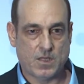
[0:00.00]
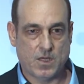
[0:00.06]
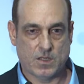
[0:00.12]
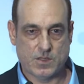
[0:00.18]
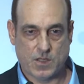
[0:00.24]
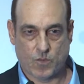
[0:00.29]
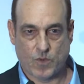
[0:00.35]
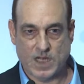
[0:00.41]

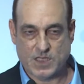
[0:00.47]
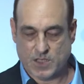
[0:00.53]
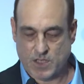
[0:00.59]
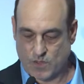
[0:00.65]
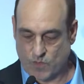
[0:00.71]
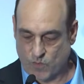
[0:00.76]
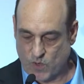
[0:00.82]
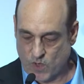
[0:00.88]
the rest
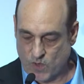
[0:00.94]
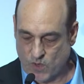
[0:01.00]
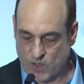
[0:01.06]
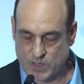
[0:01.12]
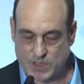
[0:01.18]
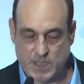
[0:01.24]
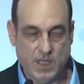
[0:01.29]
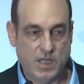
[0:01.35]
of the
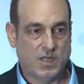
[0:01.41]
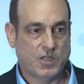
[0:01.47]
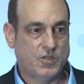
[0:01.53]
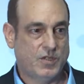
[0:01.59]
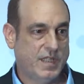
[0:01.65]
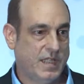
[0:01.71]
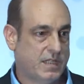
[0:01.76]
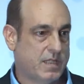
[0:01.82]
world,
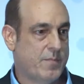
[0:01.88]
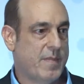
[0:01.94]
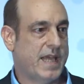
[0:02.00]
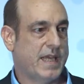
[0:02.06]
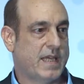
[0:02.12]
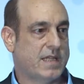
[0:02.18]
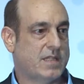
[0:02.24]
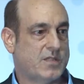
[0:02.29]
you need to
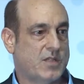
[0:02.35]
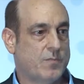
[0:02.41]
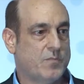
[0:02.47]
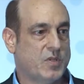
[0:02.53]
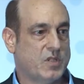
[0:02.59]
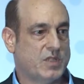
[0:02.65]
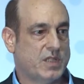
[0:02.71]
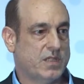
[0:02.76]
make it
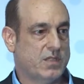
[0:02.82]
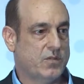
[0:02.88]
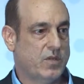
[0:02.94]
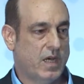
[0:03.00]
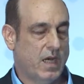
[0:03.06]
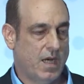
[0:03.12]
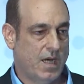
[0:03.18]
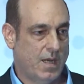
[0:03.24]
simple
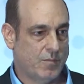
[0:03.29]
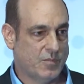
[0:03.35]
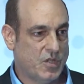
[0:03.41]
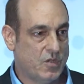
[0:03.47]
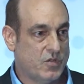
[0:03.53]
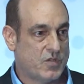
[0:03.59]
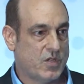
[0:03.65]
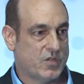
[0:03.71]
to
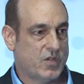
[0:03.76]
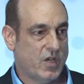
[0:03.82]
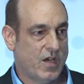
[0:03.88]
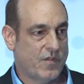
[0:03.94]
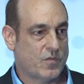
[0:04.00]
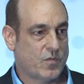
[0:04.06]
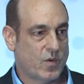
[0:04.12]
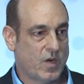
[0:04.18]
use the
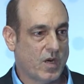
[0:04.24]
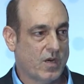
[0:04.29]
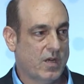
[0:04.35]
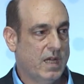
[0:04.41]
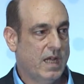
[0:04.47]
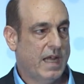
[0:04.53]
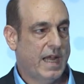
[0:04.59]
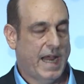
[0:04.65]
software,
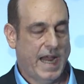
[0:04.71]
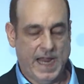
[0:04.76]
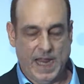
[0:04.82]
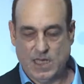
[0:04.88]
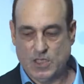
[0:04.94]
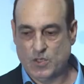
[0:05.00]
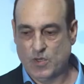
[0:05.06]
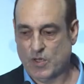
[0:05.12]

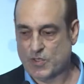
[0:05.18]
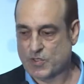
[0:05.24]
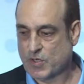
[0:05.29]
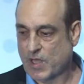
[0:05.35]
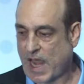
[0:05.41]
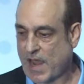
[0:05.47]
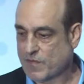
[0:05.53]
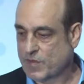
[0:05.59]
and you
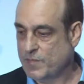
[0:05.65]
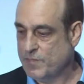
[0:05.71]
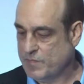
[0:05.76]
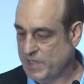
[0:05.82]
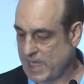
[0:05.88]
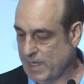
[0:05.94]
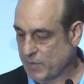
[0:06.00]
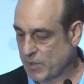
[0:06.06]
also have to
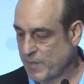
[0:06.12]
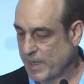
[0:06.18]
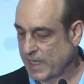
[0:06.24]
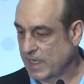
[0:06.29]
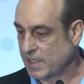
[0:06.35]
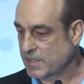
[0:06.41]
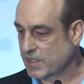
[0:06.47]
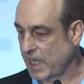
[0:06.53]
be able to
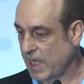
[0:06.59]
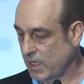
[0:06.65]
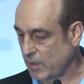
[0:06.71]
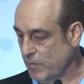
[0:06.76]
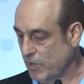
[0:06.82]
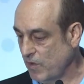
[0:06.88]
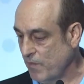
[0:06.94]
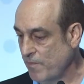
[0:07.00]
make it
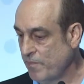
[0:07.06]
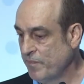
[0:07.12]
scalable.